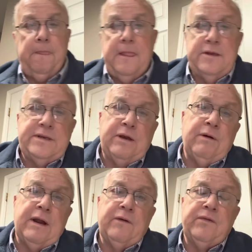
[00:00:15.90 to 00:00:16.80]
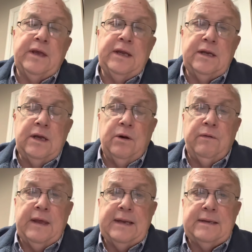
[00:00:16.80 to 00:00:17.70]
say right off the get-go
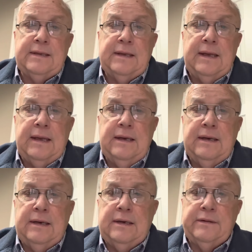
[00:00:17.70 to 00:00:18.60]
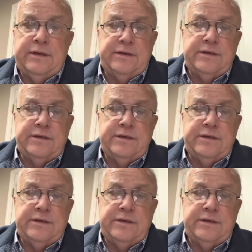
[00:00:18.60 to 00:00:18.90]
that this